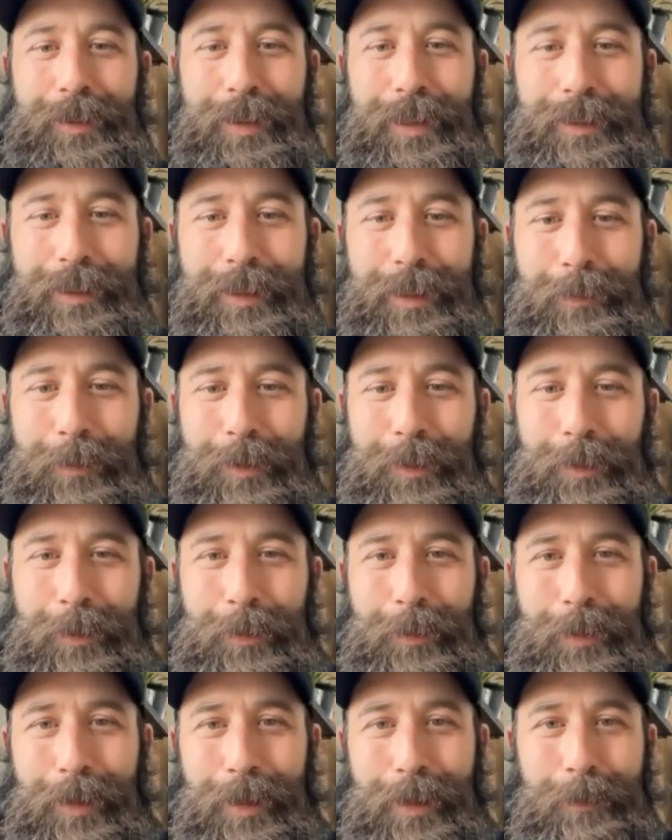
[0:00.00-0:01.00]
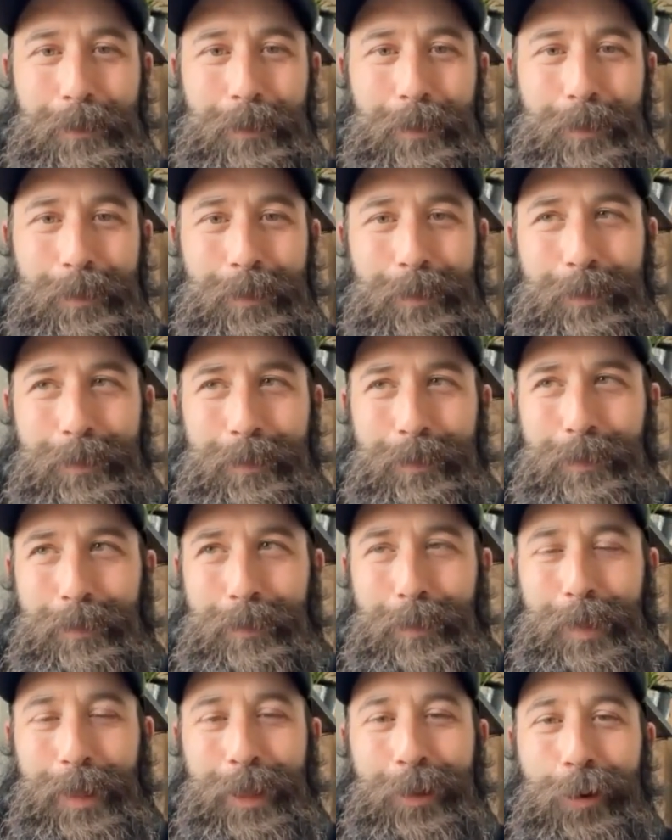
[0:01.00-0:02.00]
They seem to
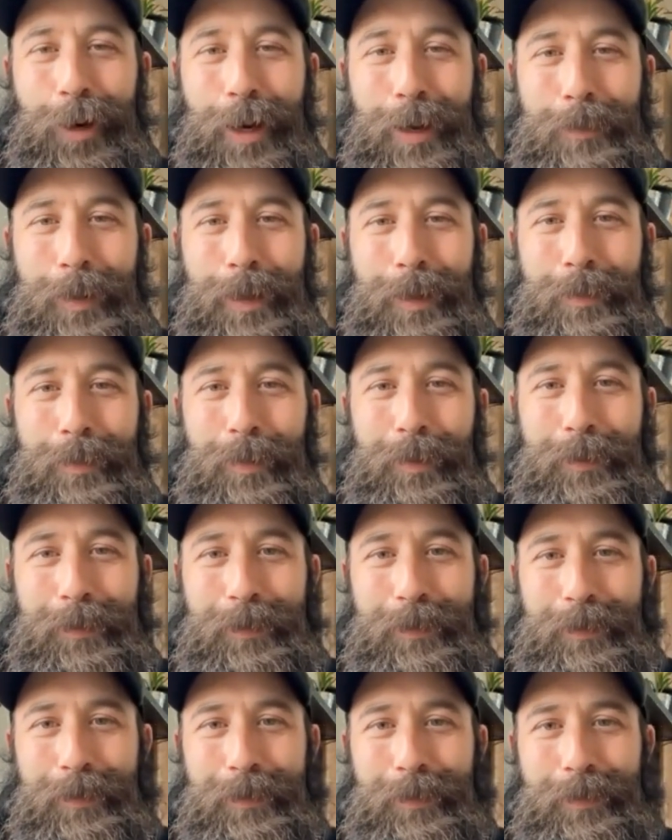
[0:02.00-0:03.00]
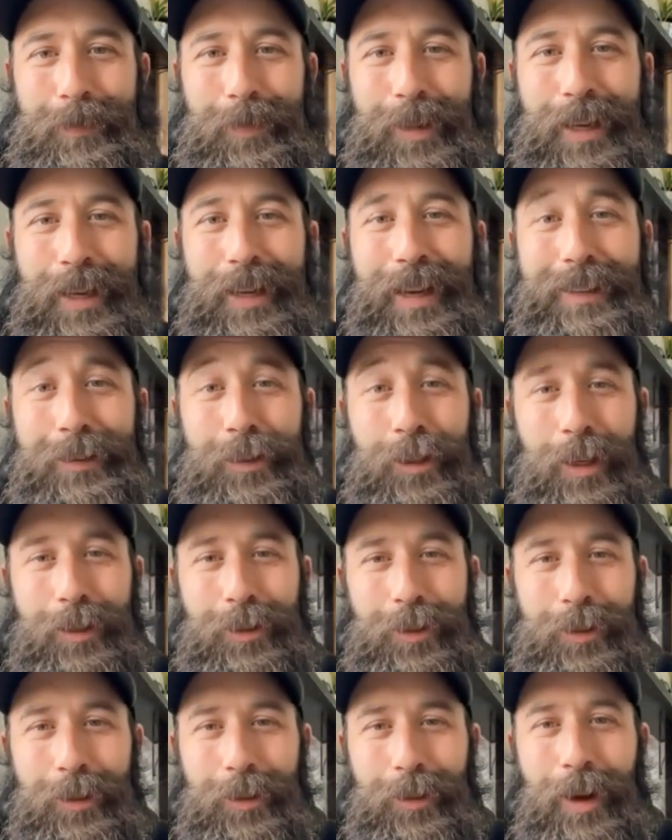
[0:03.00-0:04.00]
be great people and they get
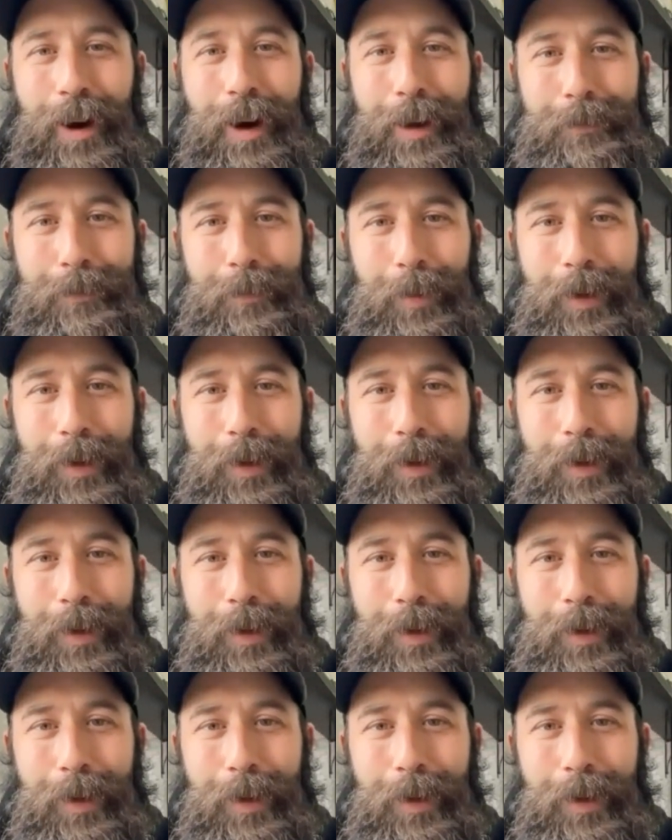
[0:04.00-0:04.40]
judged a lot.